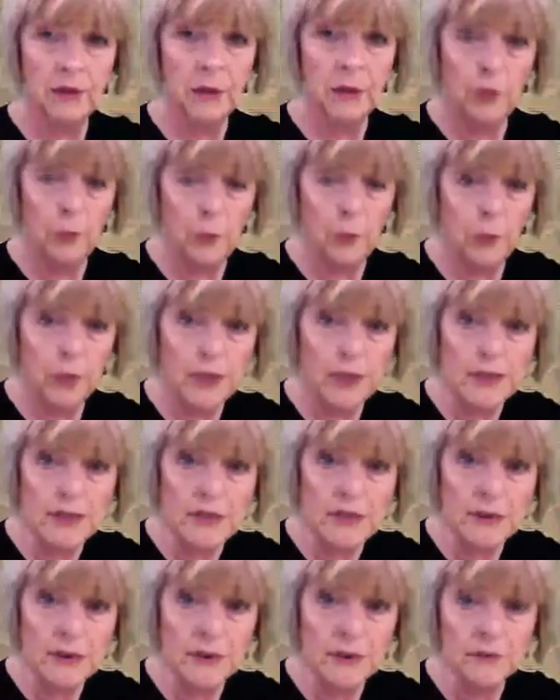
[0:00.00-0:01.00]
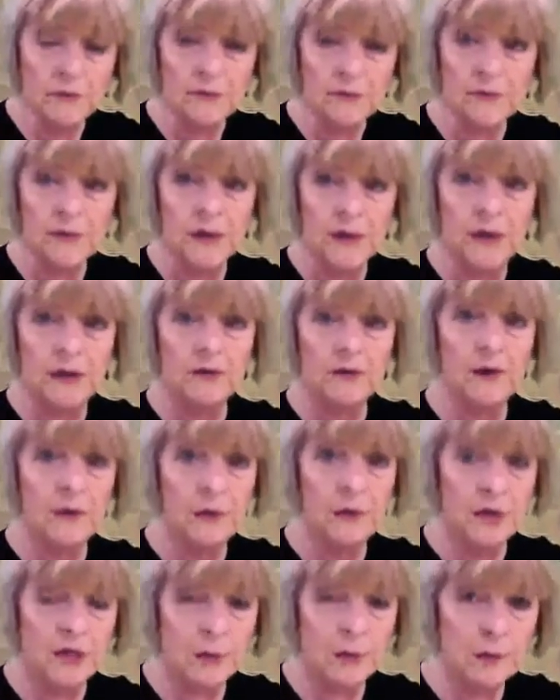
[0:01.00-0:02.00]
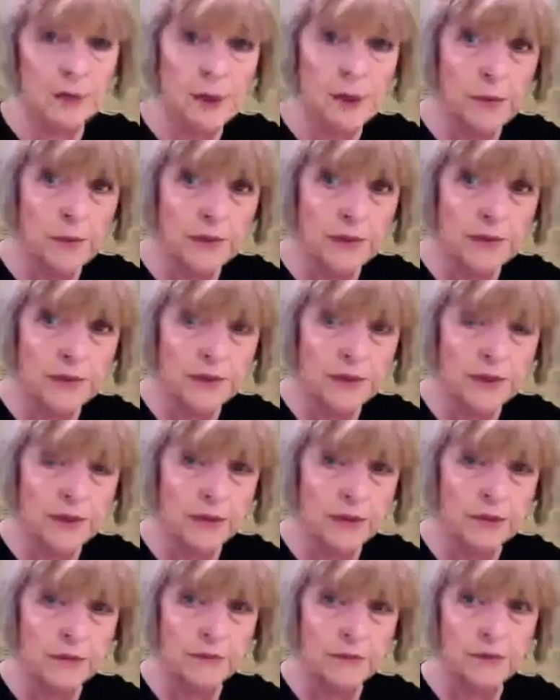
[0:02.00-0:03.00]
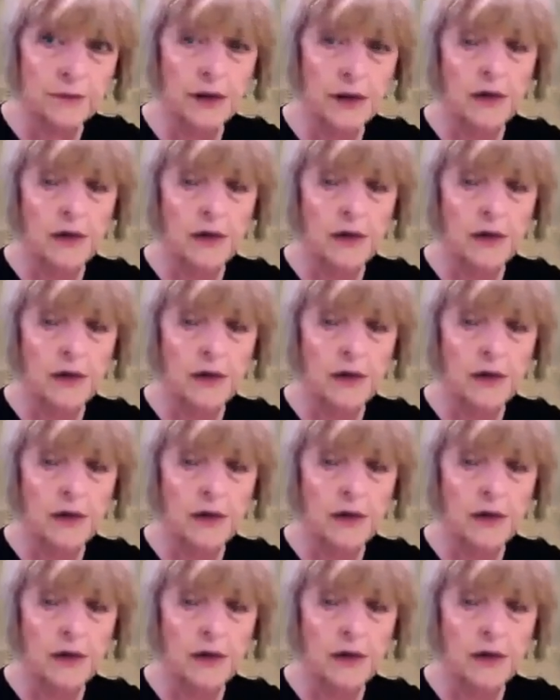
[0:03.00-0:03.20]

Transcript: They're wise enough, they're experienced enough,